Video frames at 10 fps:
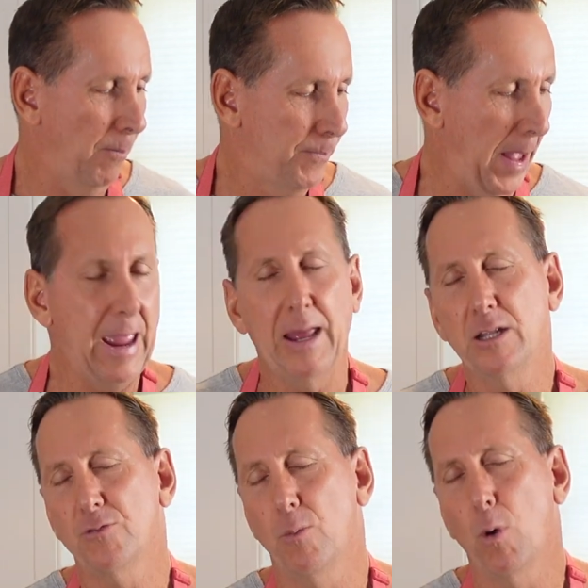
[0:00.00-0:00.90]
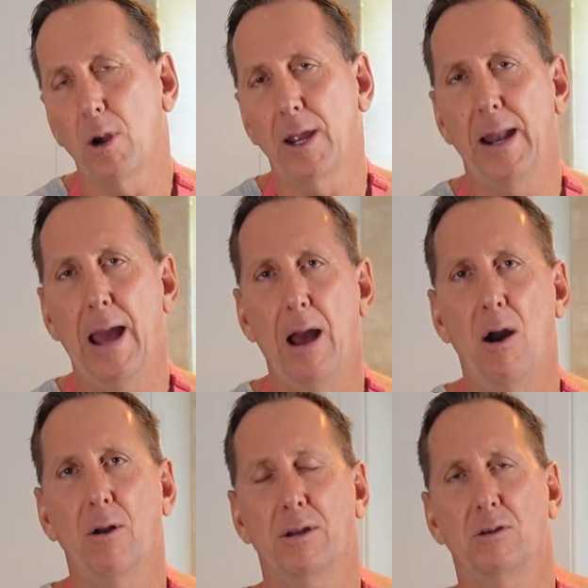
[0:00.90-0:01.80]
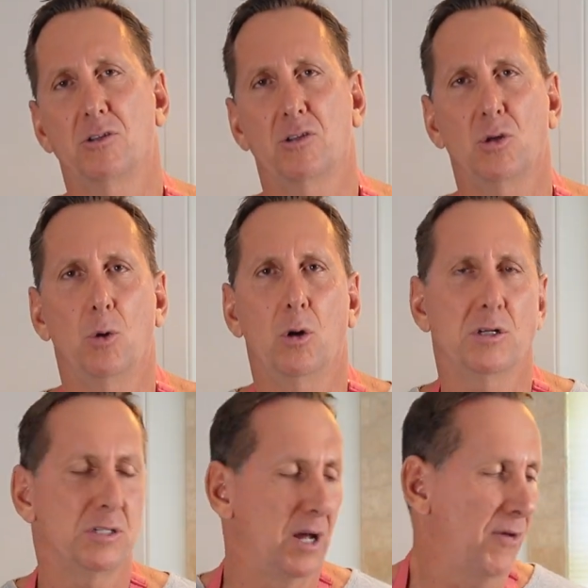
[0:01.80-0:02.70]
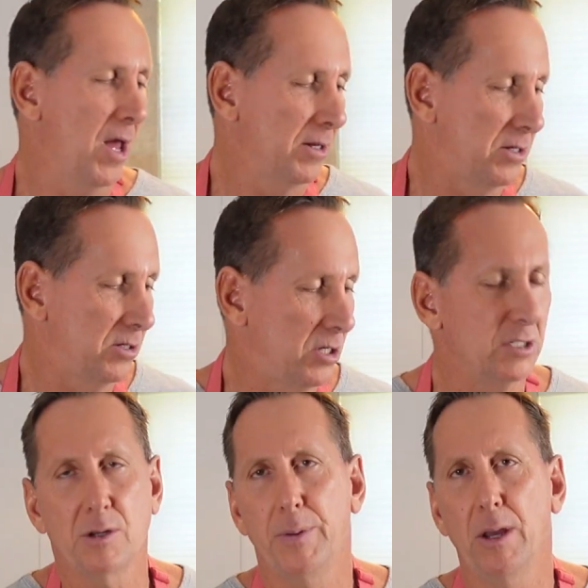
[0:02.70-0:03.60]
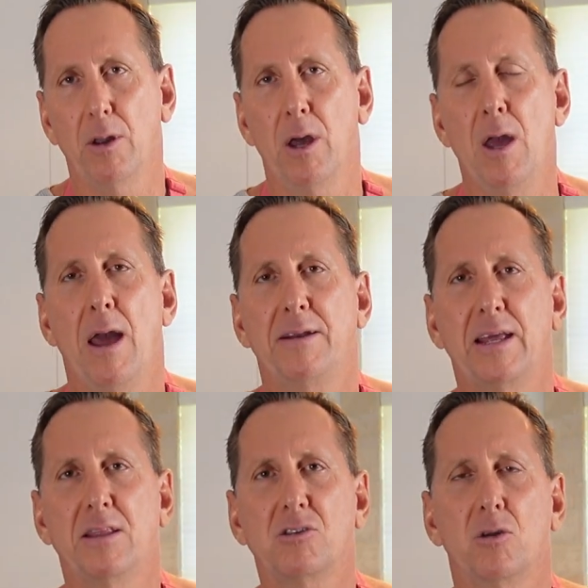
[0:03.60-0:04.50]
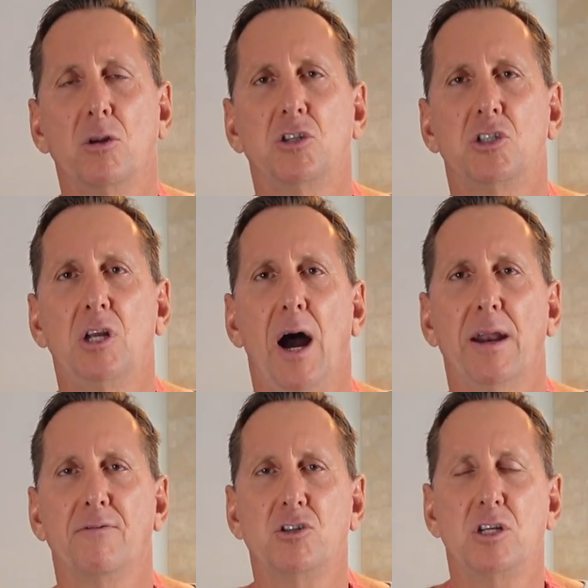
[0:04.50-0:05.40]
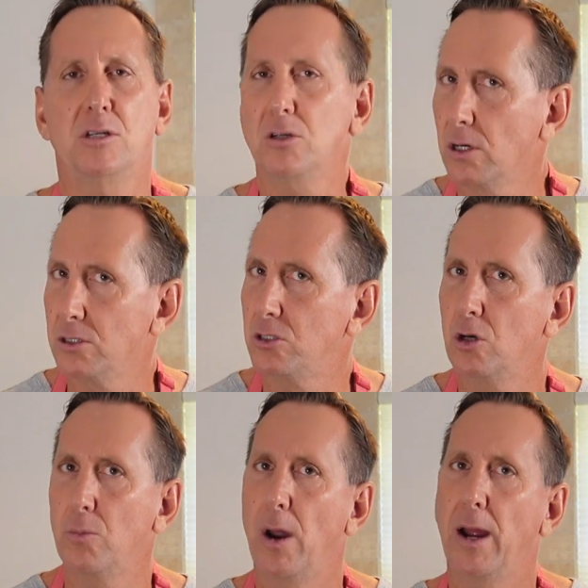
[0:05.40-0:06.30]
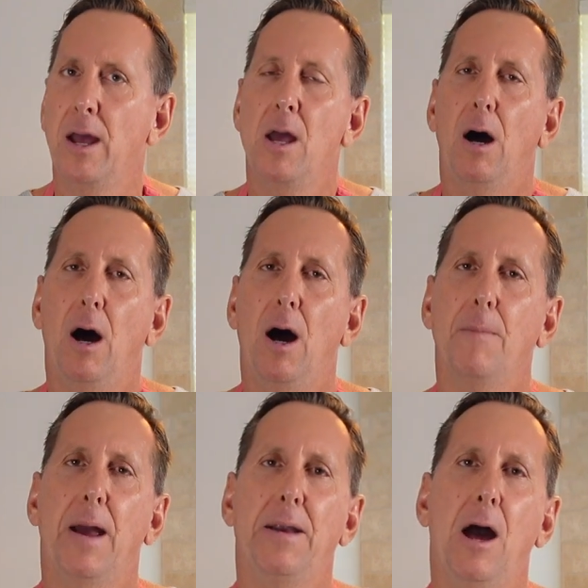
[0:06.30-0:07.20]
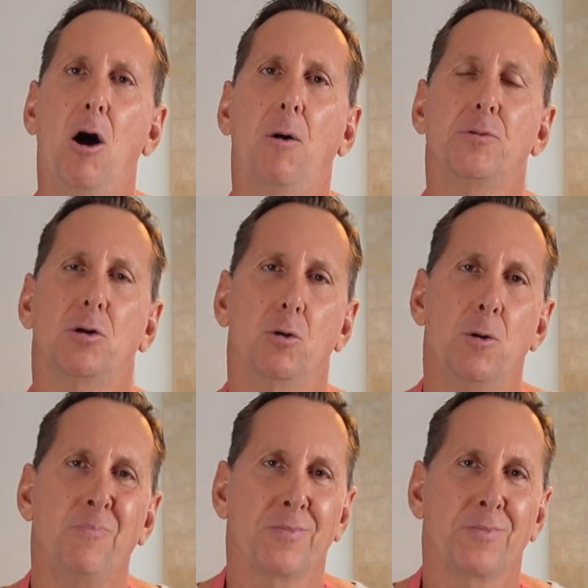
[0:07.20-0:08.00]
pains from working out and you're sore and stuff, to be able to take this little shot of ginger and turmeric and help to